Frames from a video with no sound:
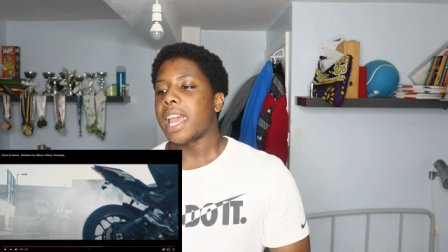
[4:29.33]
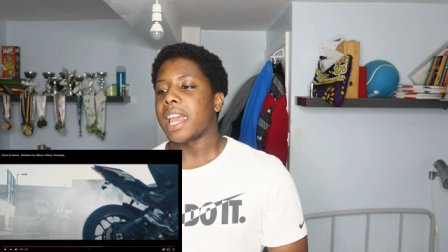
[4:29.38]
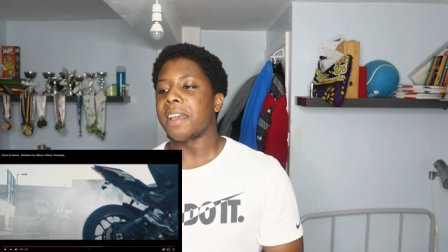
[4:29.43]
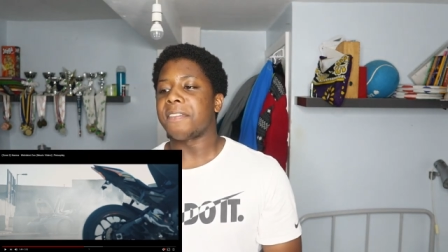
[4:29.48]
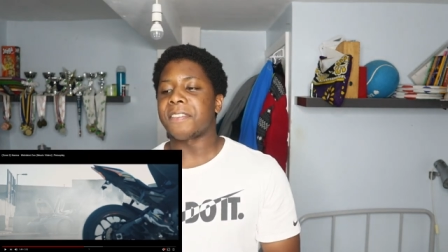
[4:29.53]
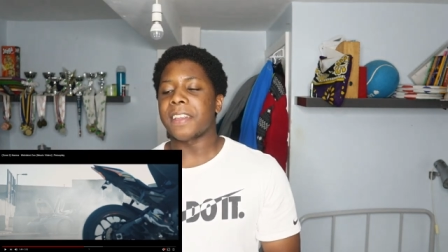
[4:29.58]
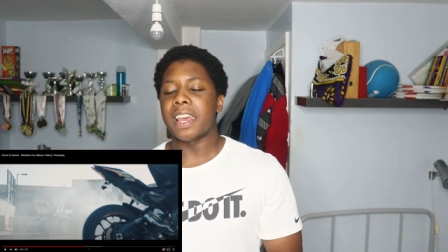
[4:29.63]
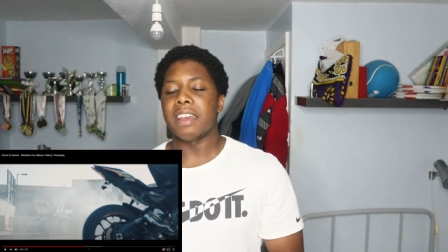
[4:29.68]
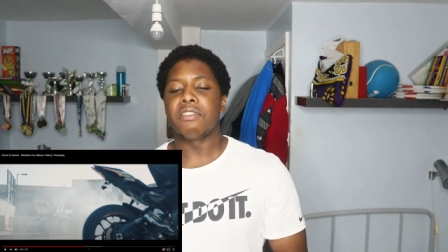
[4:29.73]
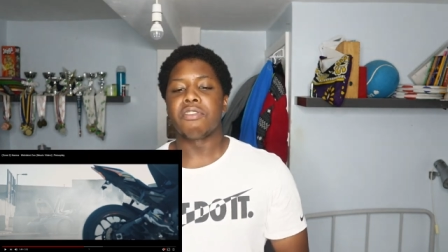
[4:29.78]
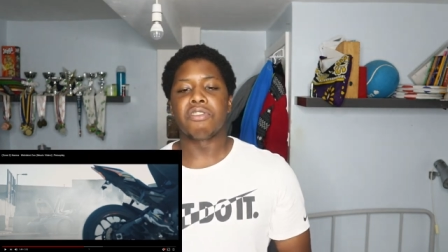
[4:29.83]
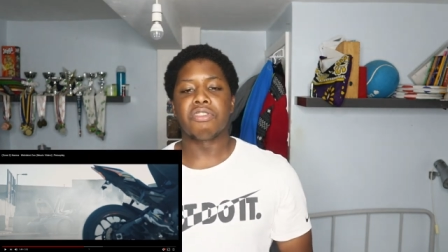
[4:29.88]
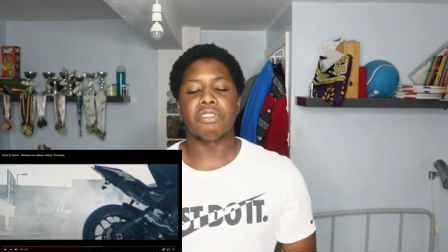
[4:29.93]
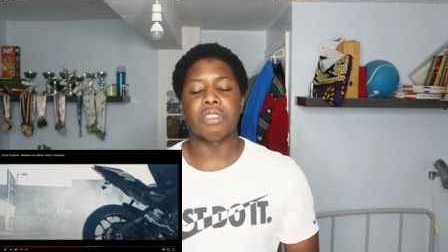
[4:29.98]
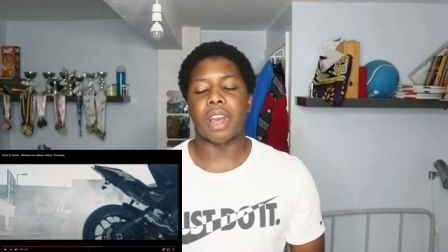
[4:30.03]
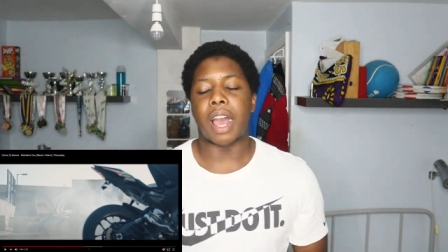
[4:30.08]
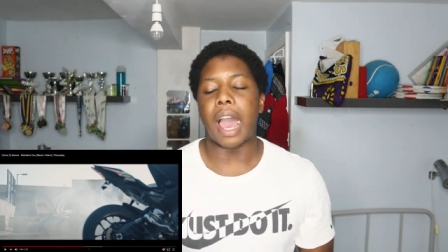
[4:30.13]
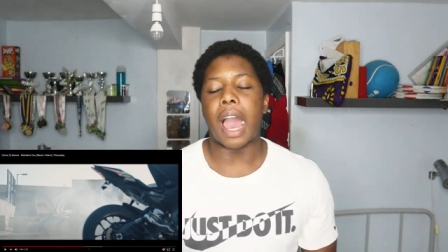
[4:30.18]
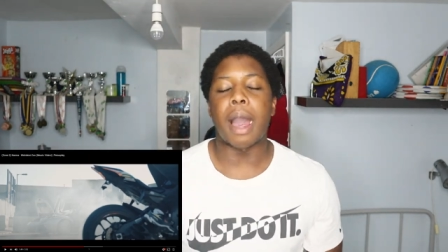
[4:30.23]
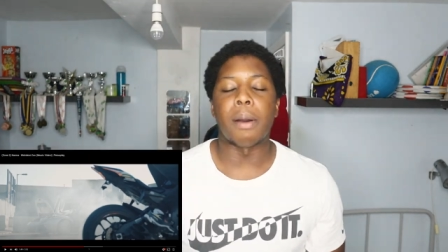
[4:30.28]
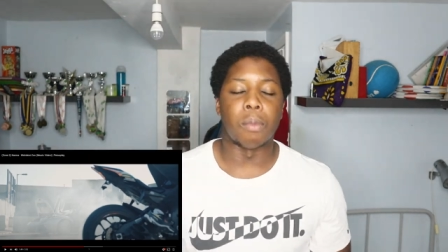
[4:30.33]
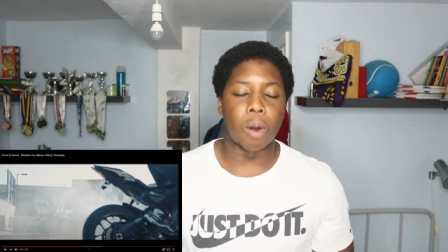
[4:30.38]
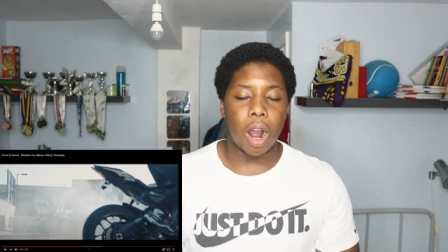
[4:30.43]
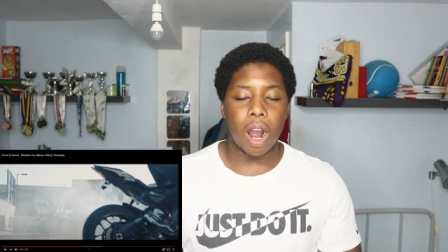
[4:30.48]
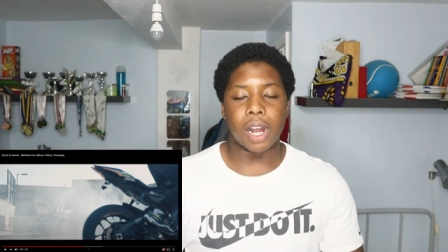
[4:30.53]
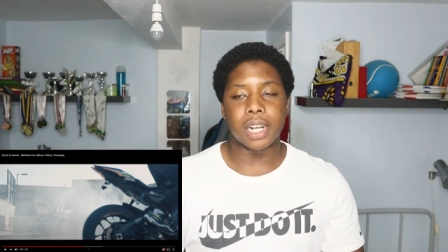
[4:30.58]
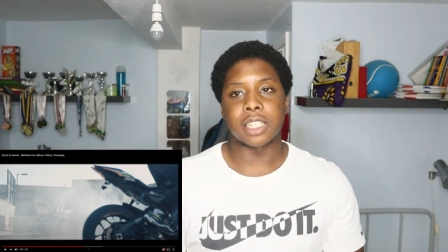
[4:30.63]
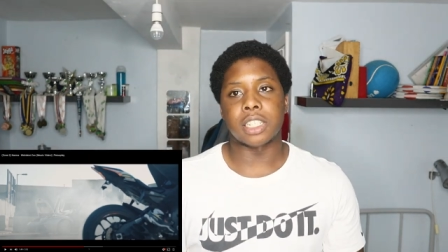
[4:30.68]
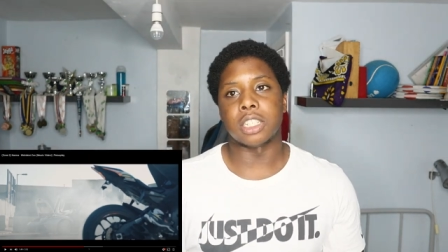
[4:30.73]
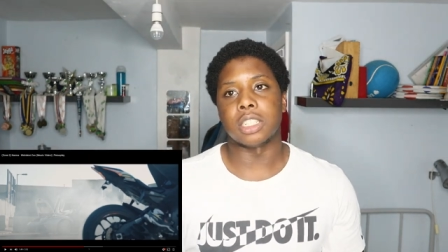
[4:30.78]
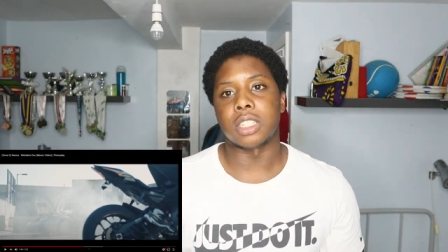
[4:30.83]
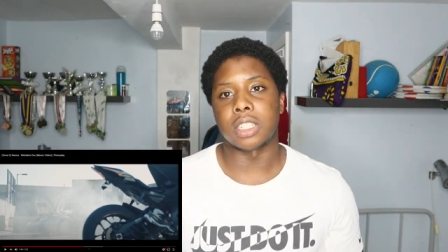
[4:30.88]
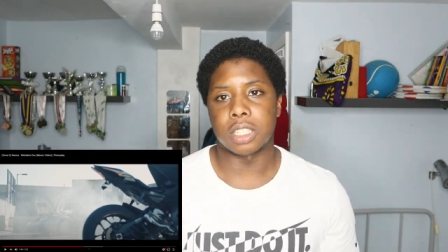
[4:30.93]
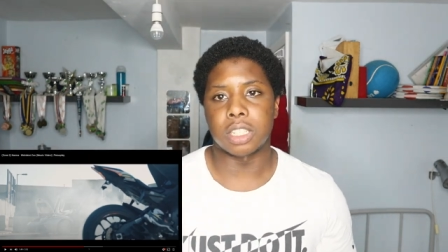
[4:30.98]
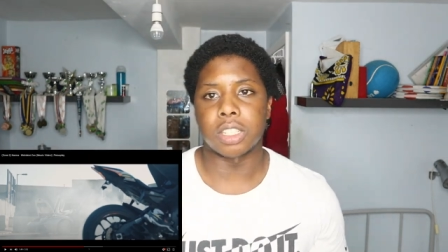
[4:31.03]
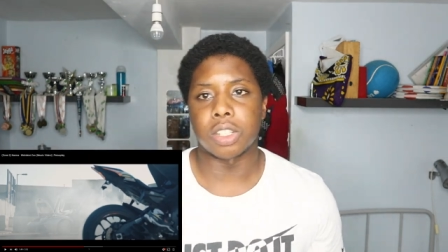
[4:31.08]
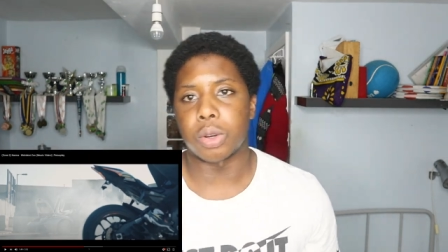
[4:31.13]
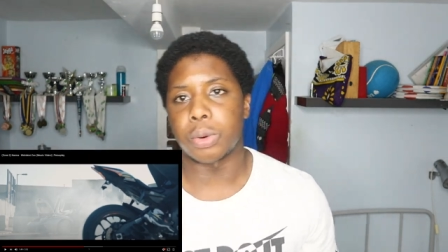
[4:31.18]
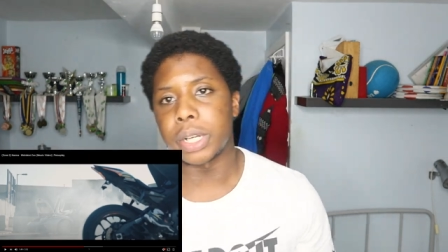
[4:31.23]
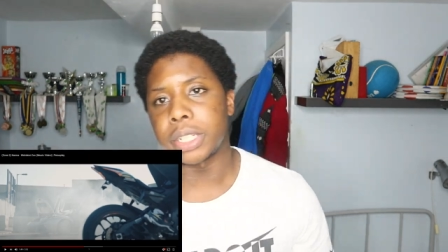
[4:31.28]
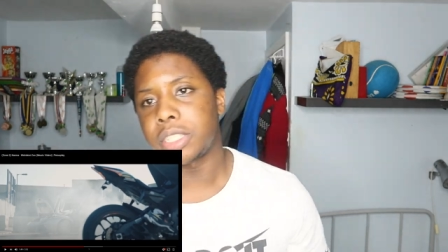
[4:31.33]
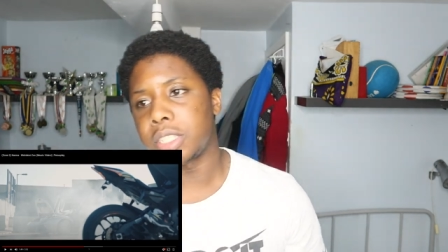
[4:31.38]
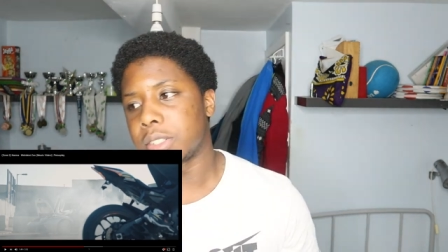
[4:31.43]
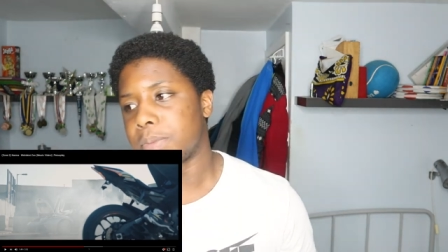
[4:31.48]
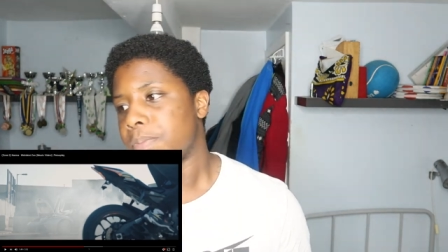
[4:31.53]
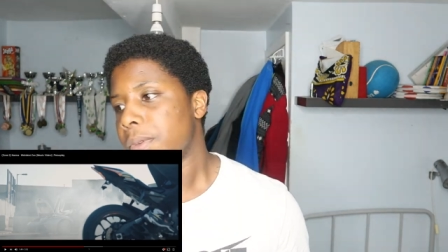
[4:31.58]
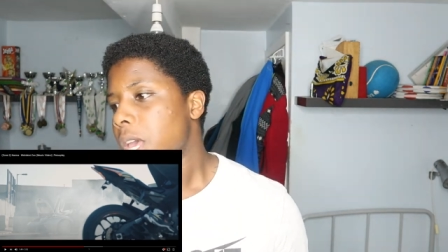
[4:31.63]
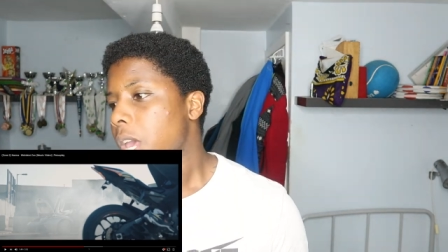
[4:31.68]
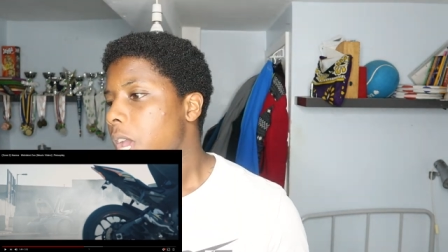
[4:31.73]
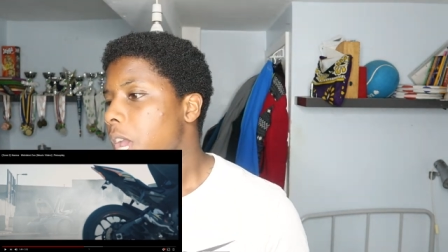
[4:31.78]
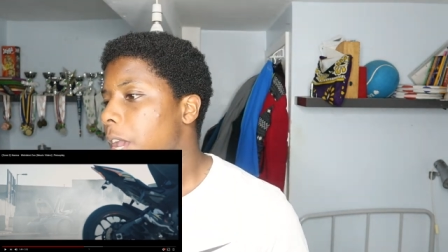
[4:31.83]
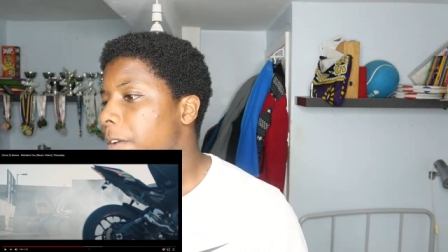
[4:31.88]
if they I'm asking this is a question.